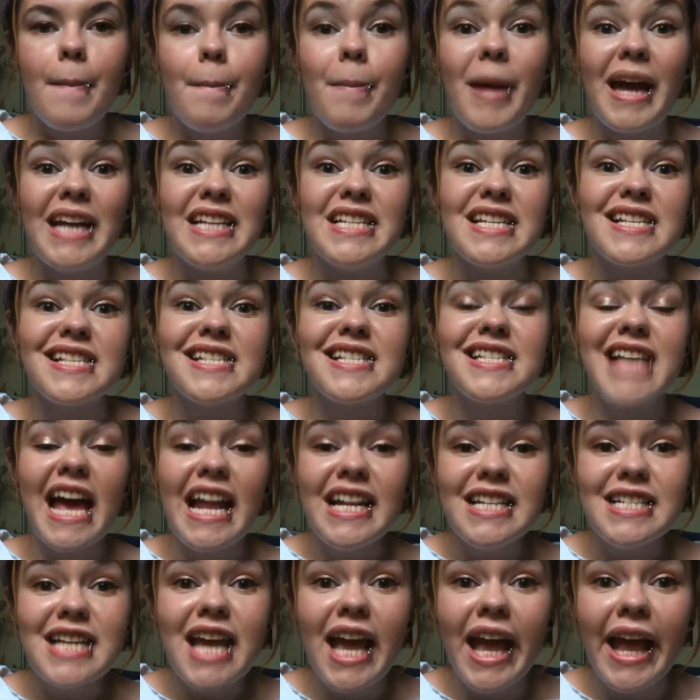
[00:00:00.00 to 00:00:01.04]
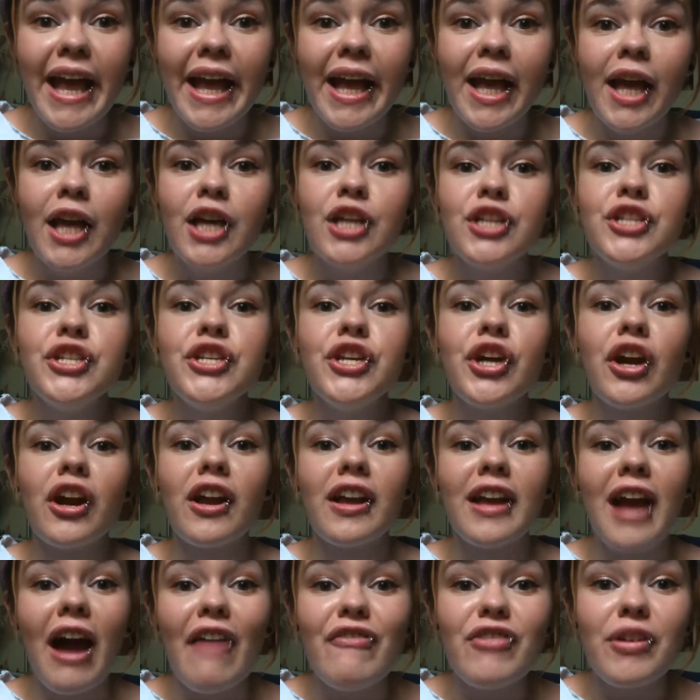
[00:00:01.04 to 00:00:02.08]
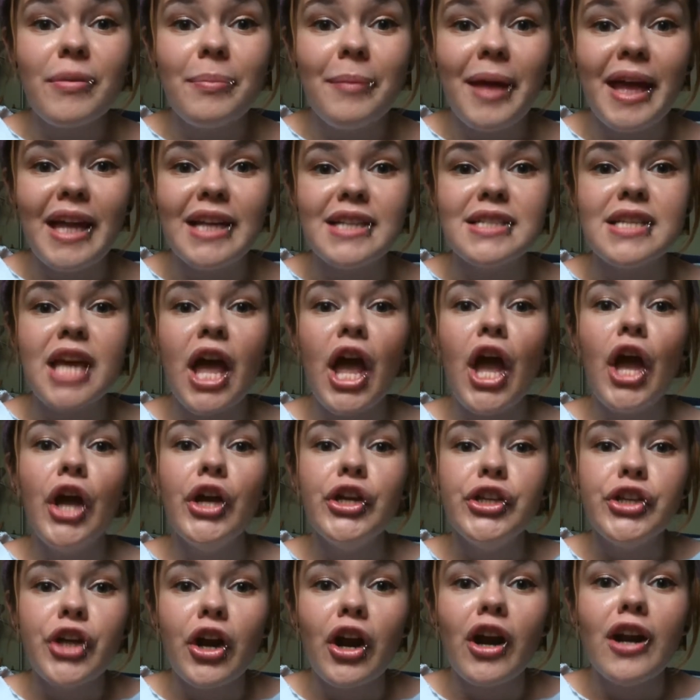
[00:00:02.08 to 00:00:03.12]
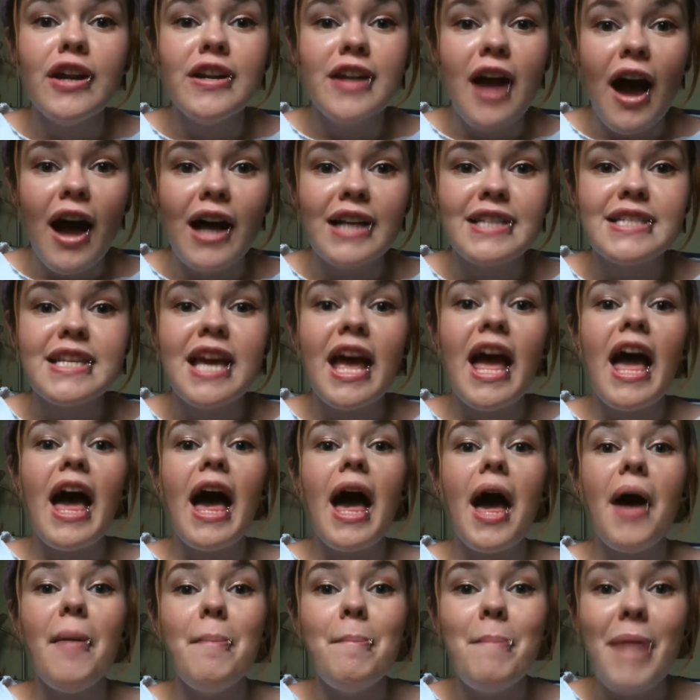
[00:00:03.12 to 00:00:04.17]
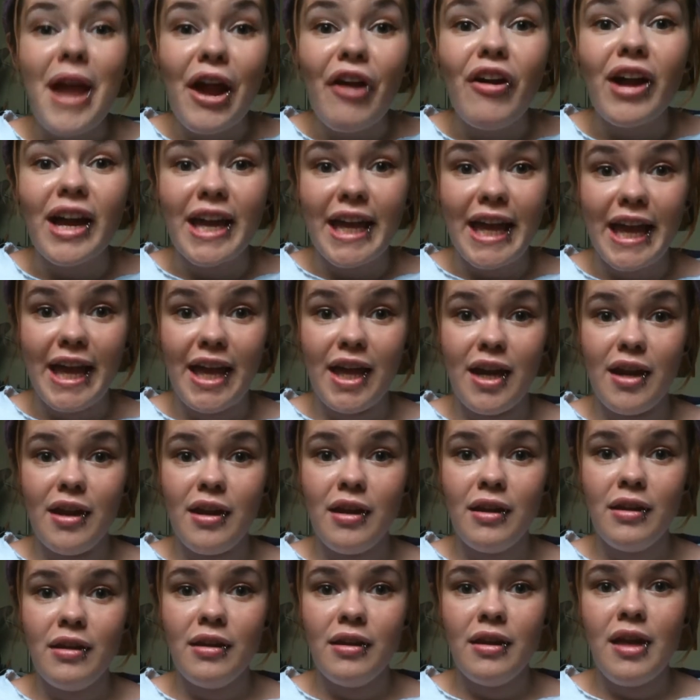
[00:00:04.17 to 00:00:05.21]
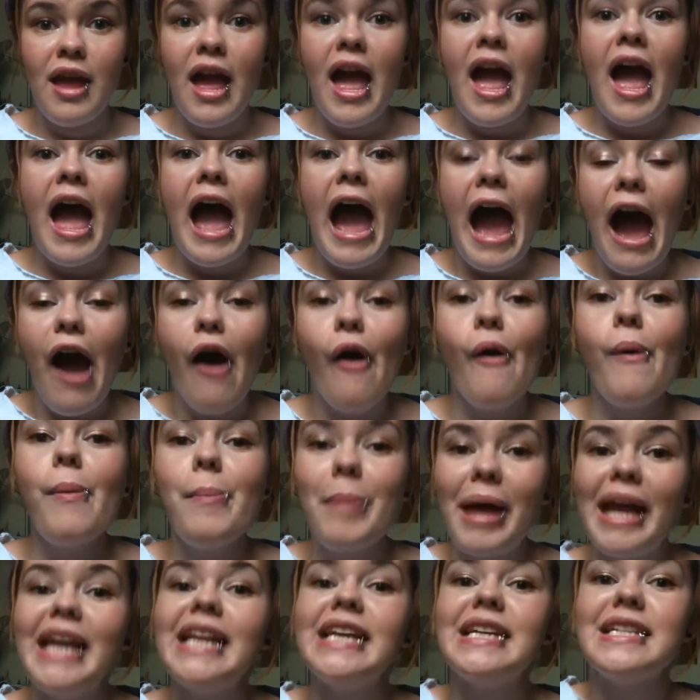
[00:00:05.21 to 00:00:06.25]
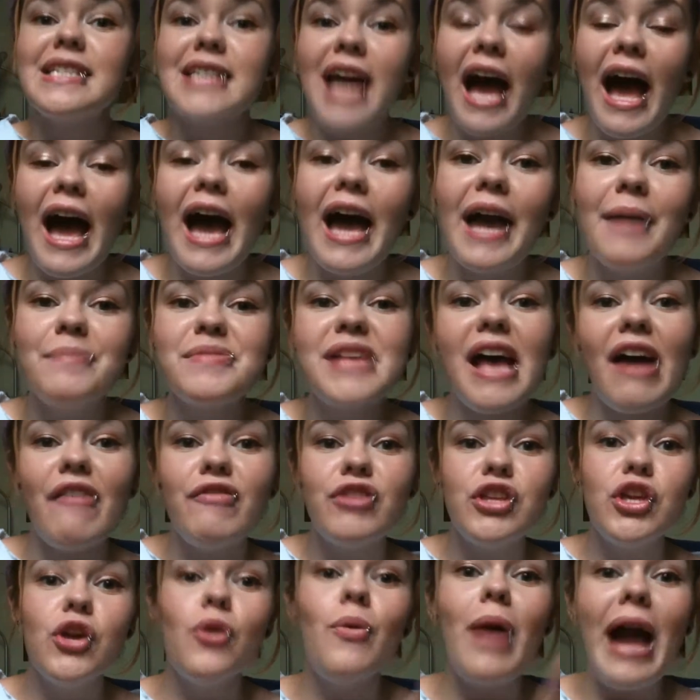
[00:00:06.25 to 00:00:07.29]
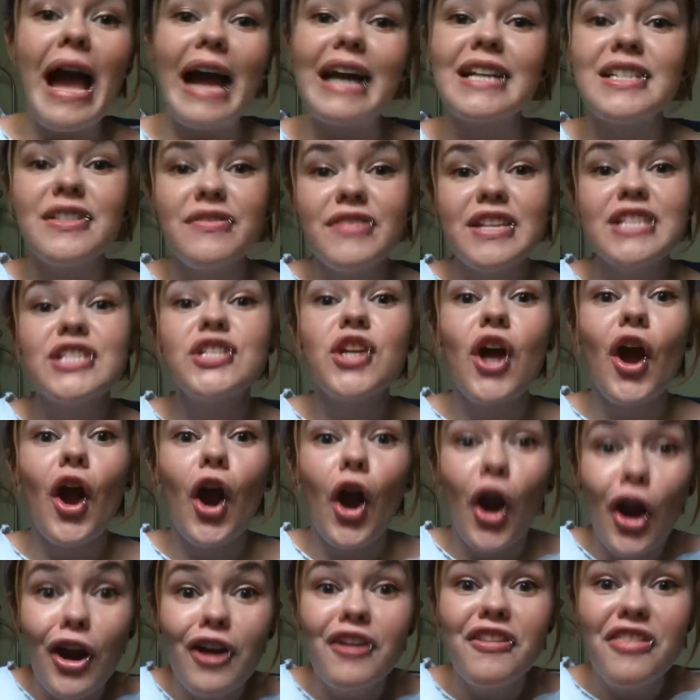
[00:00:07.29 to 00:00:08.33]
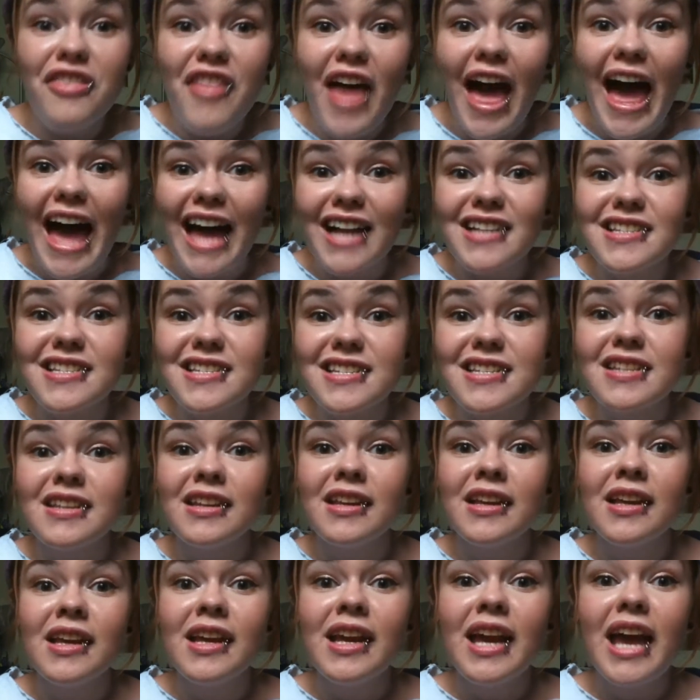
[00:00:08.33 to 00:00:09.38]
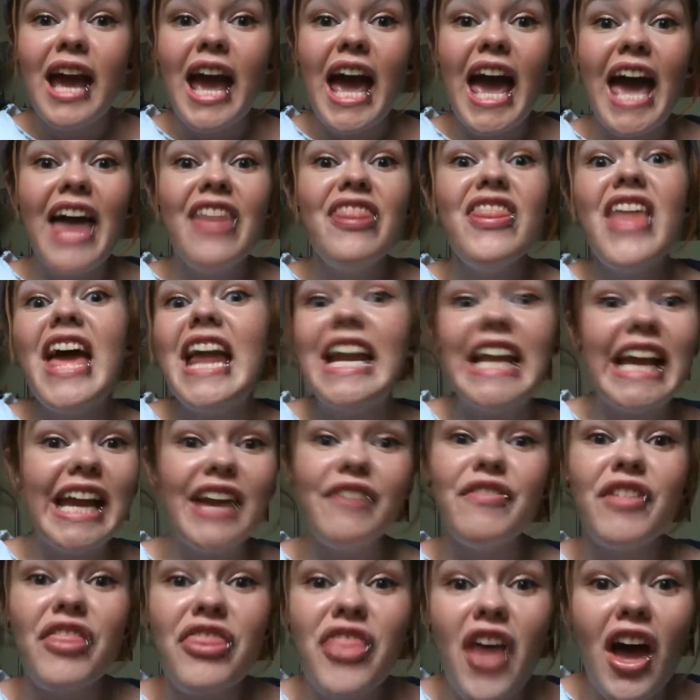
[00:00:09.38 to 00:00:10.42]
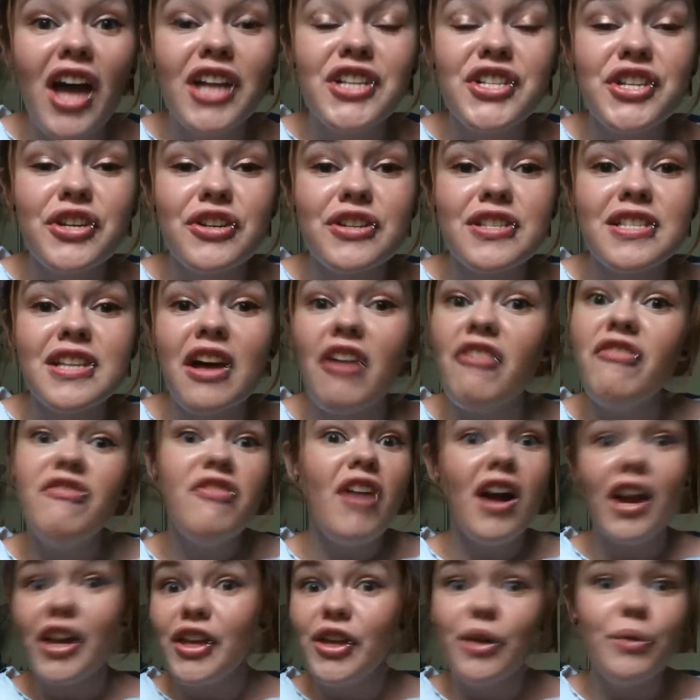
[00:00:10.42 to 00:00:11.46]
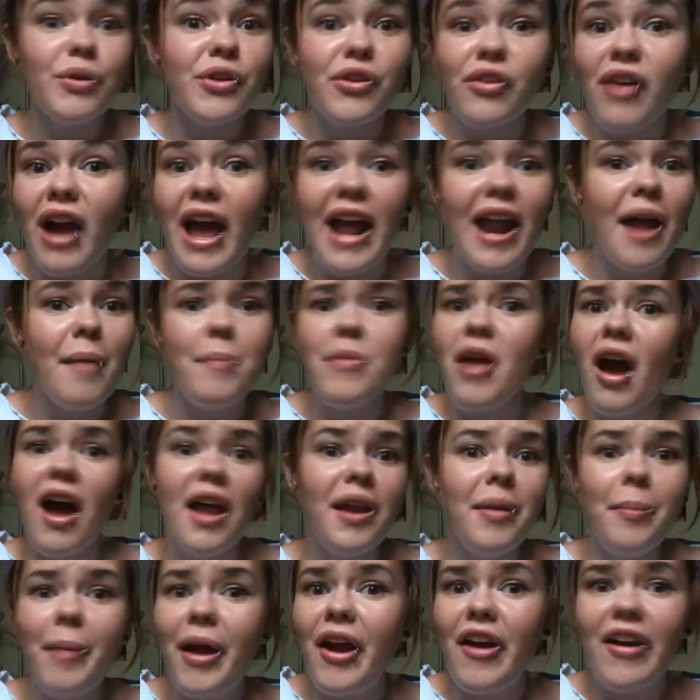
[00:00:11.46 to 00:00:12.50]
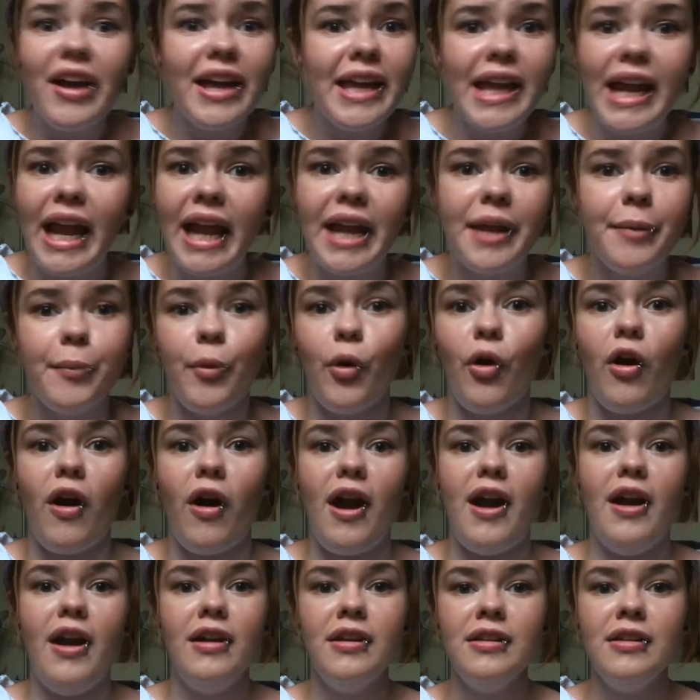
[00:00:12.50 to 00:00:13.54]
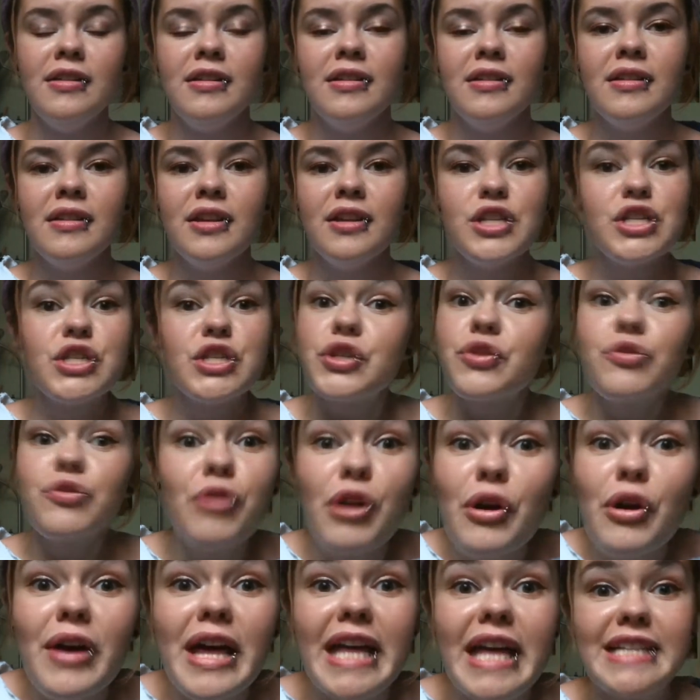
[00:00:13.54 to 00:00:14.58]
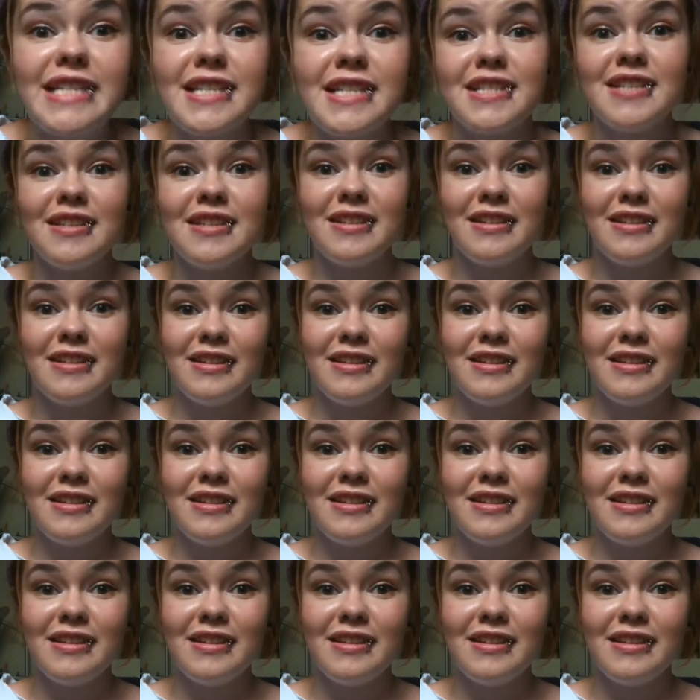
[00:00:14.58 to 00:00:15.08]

By dissenting to your government, you're not American. How many times have you activists heard that and then even thought to yourself, fuck you, you're right, I'm not an American anymore. Screw it.